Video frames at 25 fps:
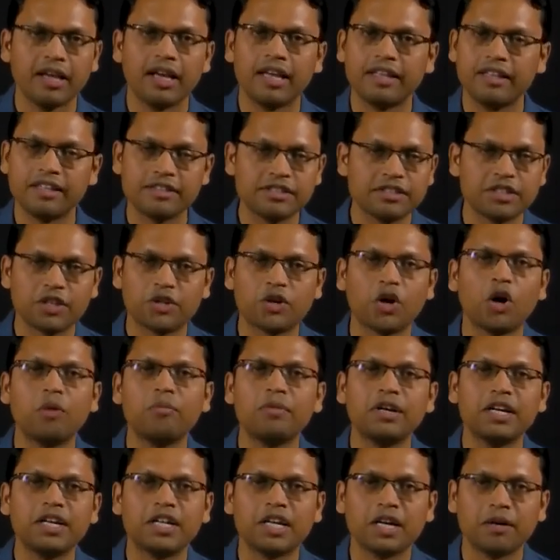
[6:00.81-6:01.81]
This is a
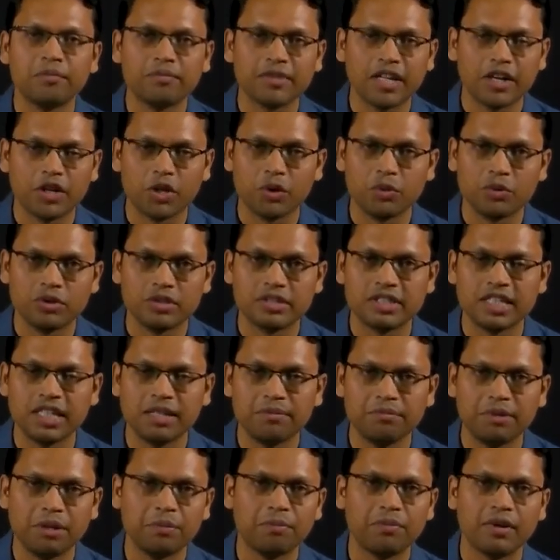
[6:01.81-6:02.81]
common term that you would see
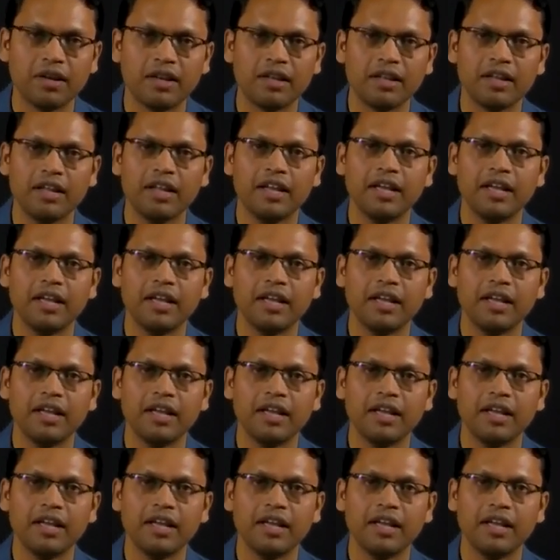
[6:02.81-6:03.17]
people